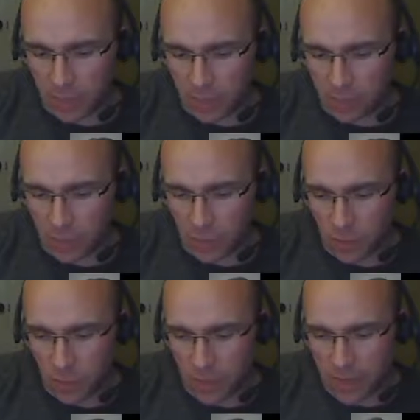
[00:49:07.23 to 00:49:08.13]
if
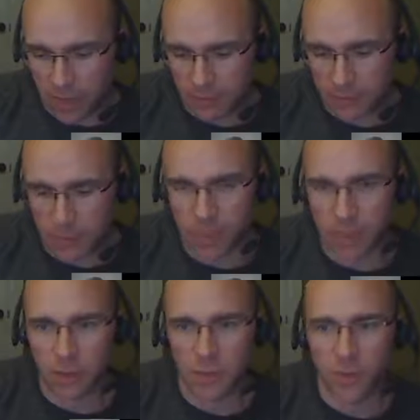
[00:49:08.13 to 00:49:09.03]
you have somebody
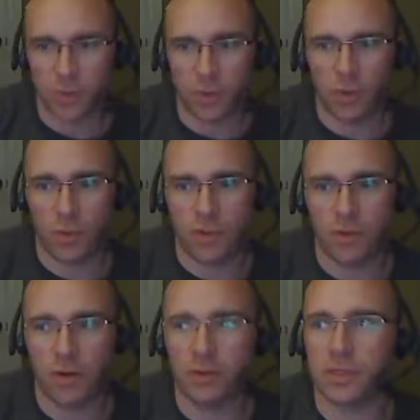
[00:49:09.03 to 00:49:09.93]
that knows what they're doing as
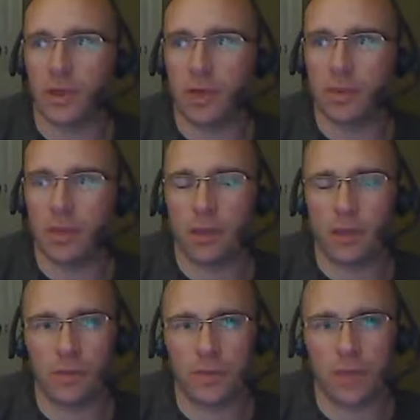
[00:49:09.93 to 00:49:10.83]
far as lockpicking
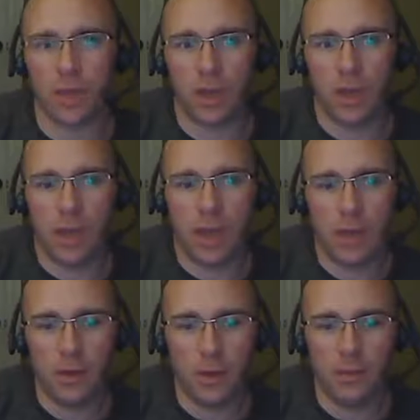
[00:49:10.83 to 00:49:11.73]
goes,
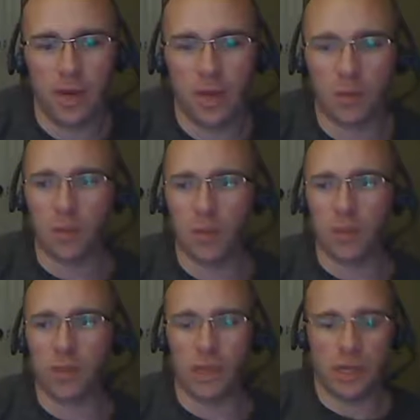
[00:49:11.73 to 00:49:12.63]
and, if I come up to
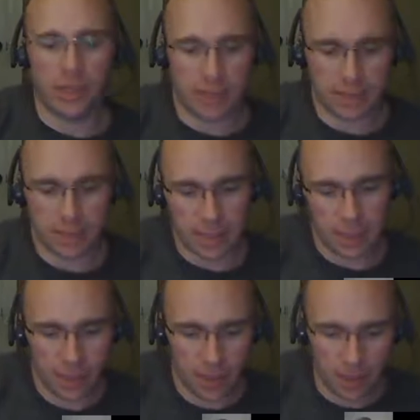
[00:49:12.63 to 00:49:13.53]
a shed and I
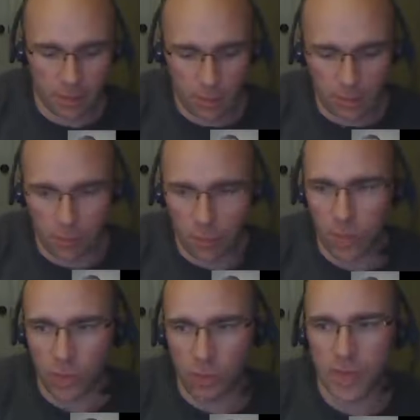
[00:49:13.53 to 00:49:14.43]
see a
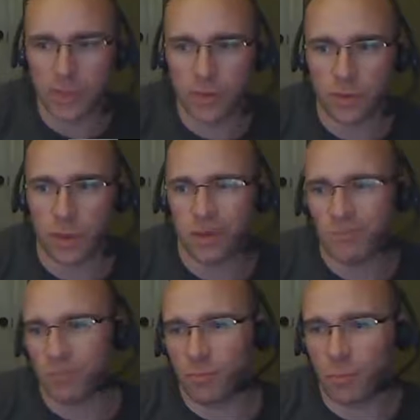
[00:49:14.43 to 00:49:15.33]
$4 master lock,
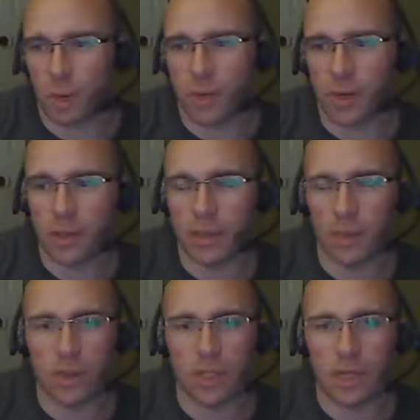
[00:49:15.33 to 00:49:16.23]
probably not
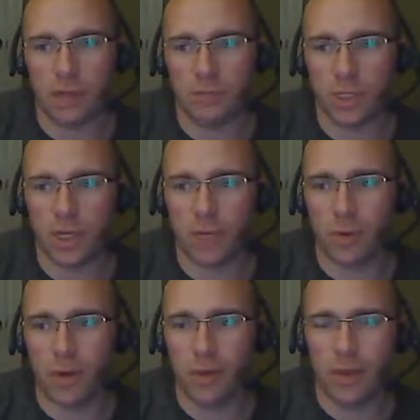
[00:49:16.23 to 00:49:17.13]
that much in that shed,
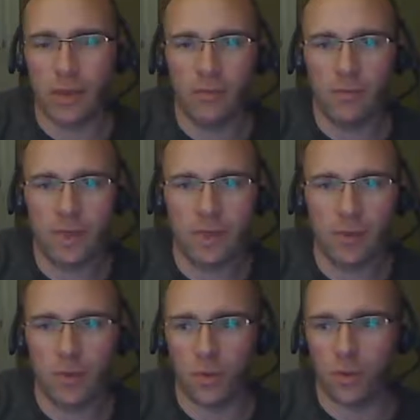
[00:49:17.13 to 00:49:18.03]
right? If I see
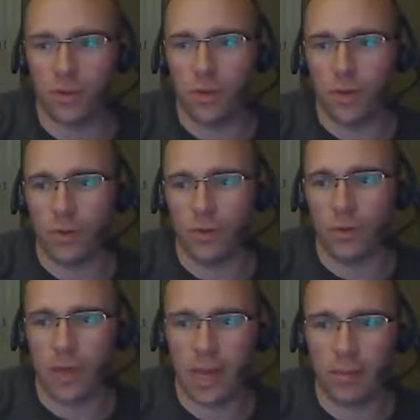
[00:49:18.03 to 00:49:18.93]
a $200
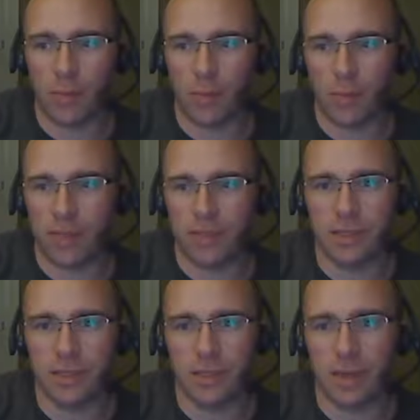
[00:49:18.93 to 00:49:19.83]
abloy
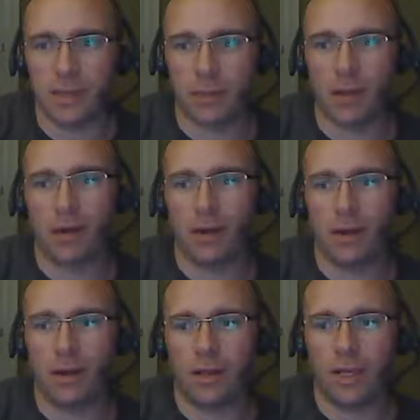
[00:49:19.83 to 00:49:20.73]
discus padlock
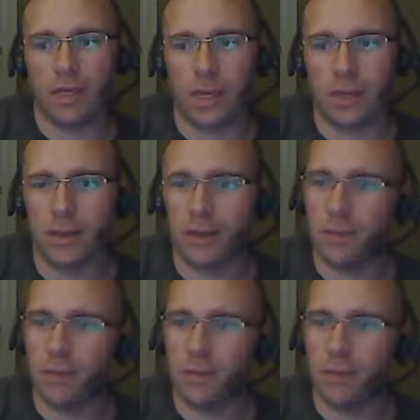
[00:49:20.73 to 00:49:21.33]
on that shed,